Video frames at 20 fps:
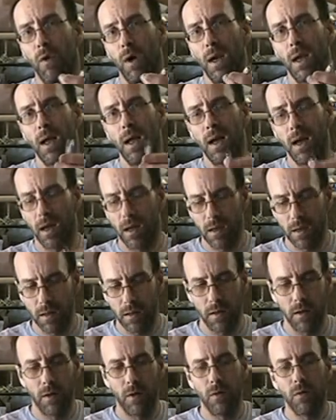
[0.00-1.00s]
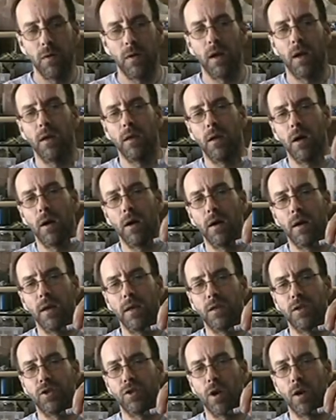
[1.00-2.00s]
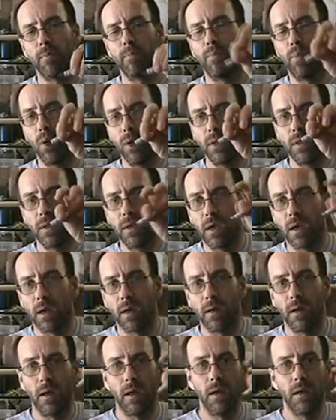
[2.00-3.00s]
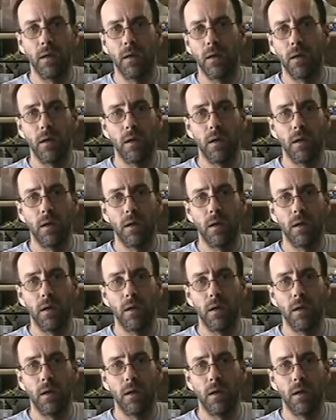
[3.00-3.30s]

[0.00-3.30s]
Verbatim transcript: Voila! You know, now you got a nice sharp point again, eh?